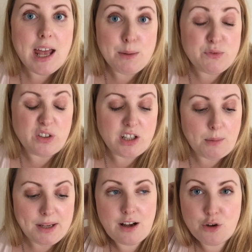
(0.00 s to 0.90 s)
It was really
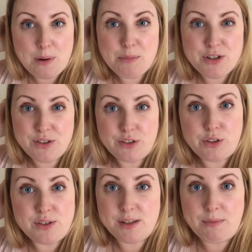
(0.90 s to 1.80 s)
yummy. I'll remember to
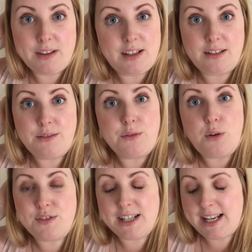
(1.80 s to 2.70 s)
include something
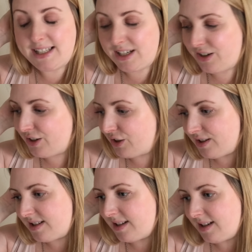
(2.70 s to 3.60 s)
of tonight's dinner,
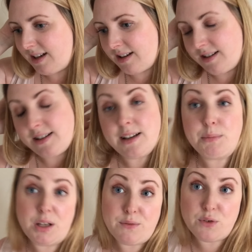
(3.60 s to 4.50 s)
because
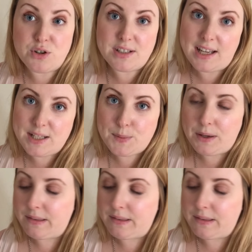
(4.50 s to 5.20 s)
I'm looking forward to that as well.